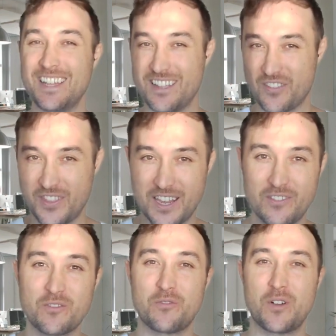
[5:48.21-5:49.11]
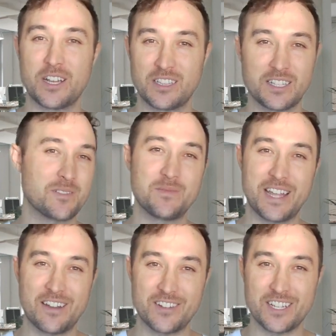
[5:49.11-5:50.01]
then funneling them
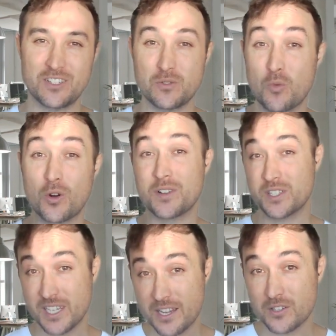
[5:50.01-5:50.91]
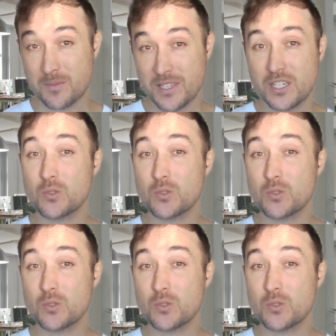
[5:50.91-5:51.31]
down into more of a sales message